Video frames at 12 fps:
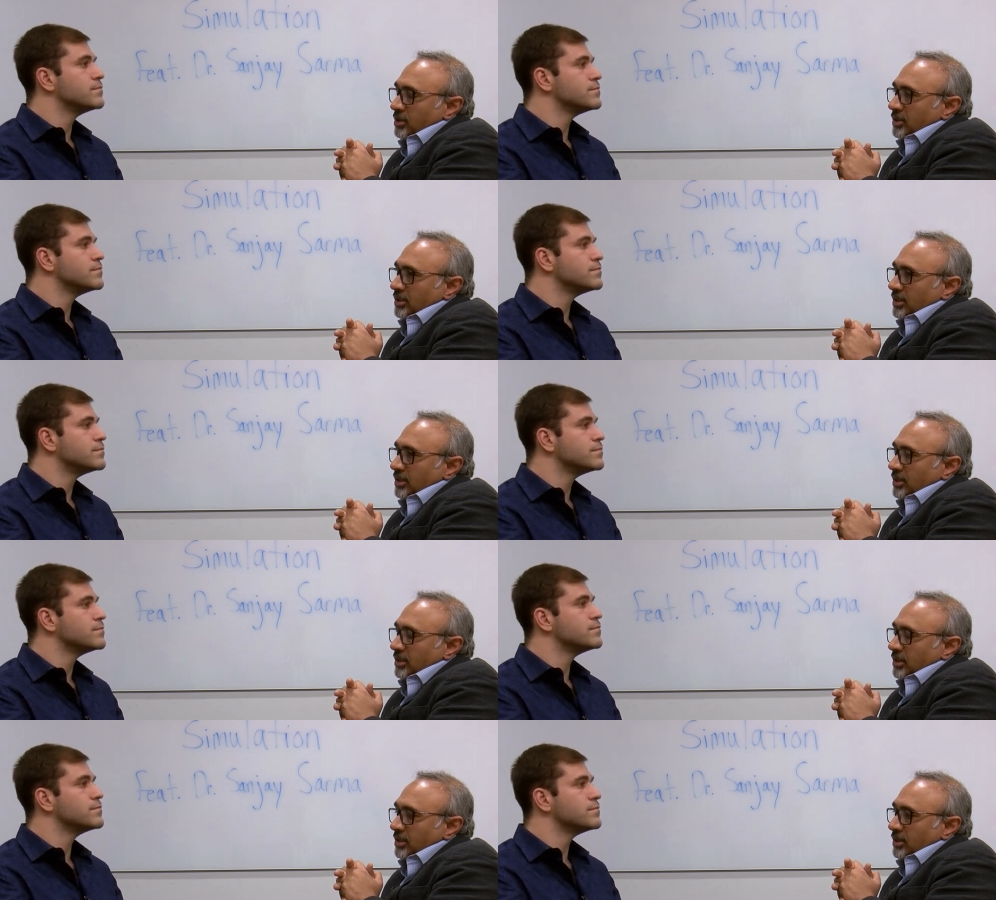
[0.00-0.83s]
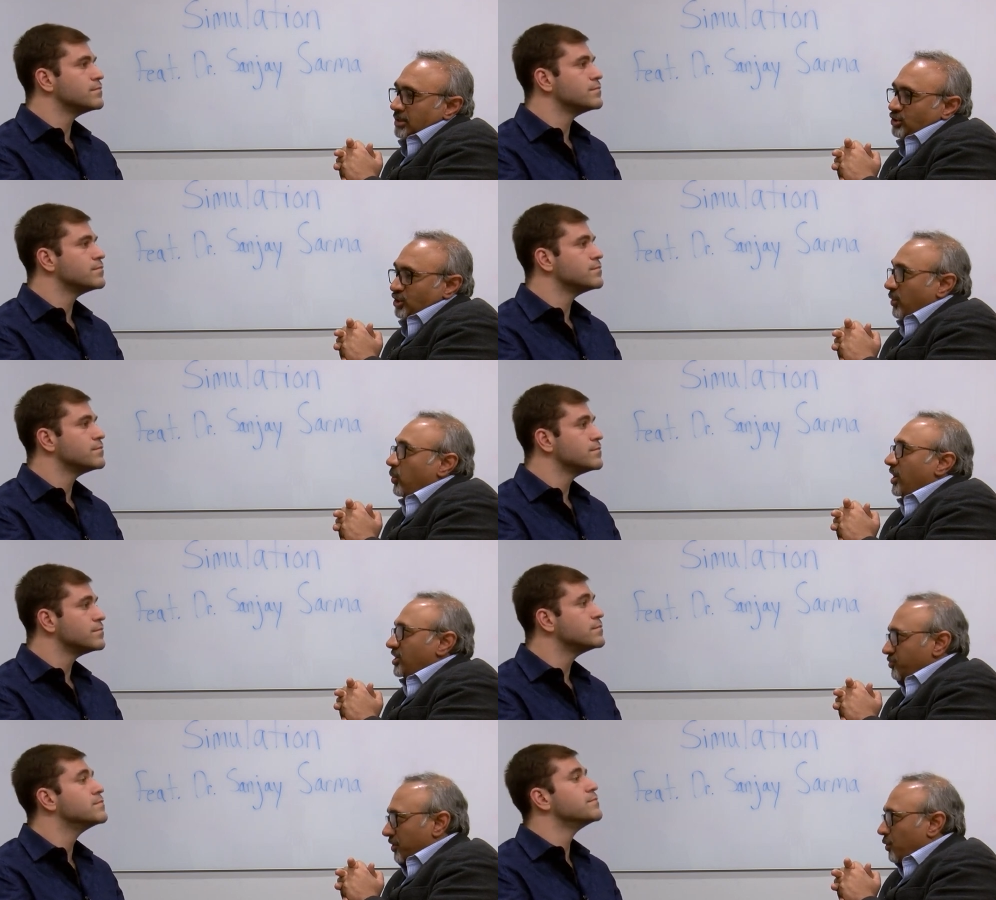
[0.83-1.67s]
Speaker 1: the
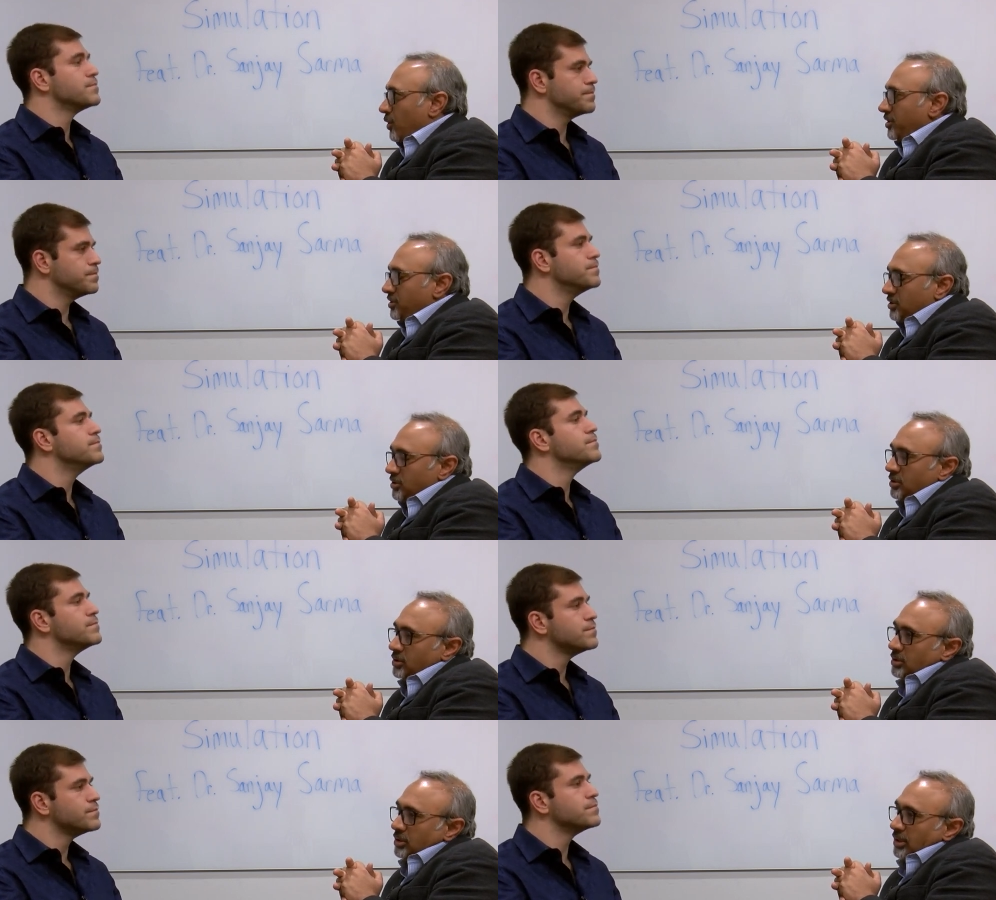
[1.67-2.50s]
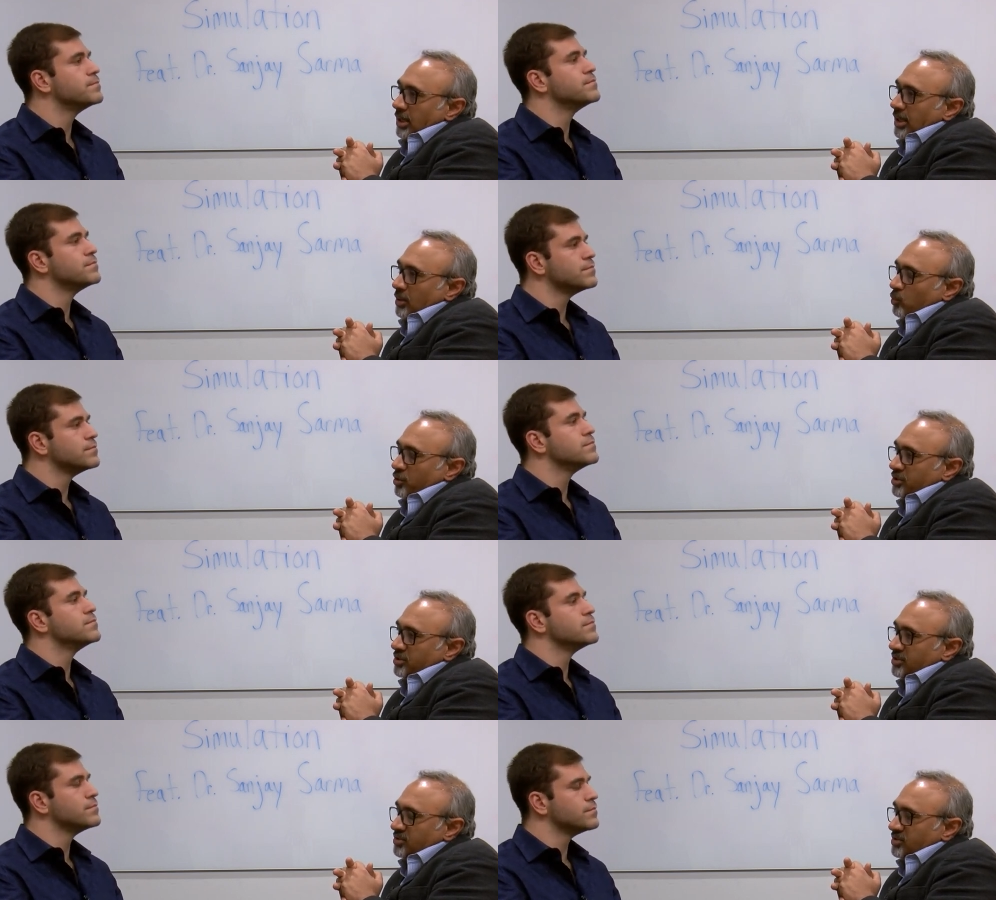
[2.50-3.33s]
JWEL, as we call it. And what
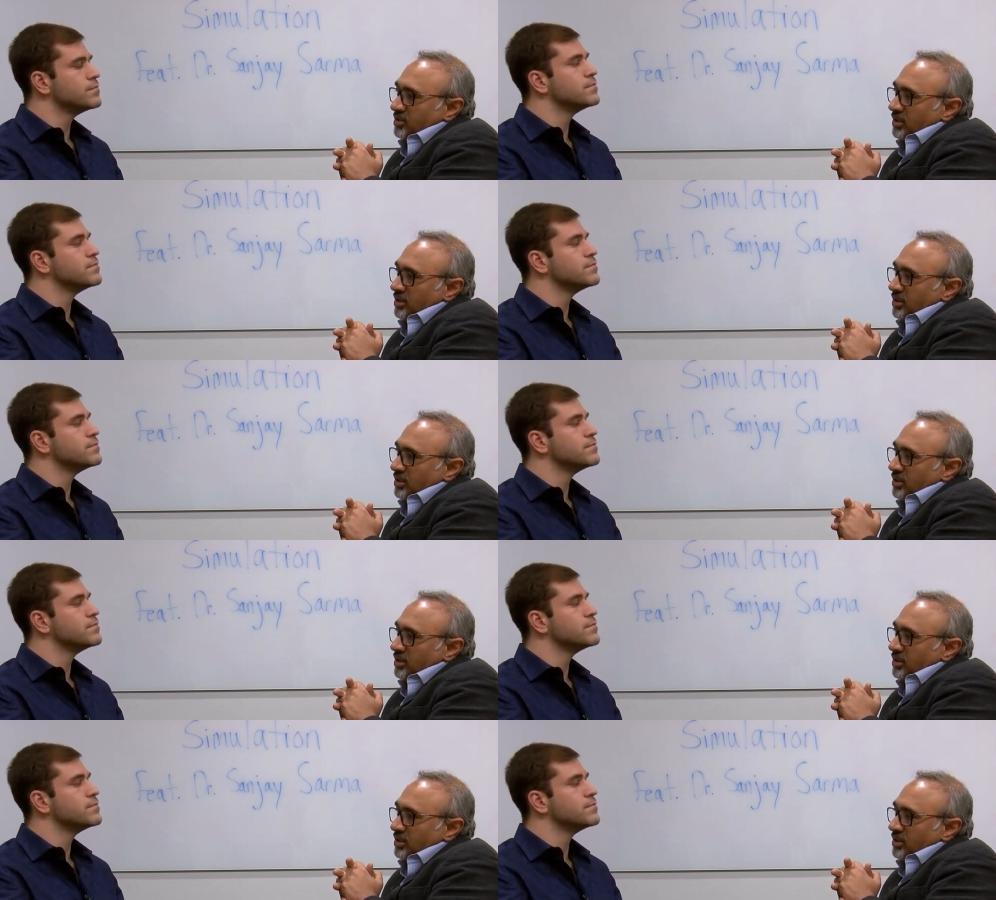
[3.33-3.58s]
it is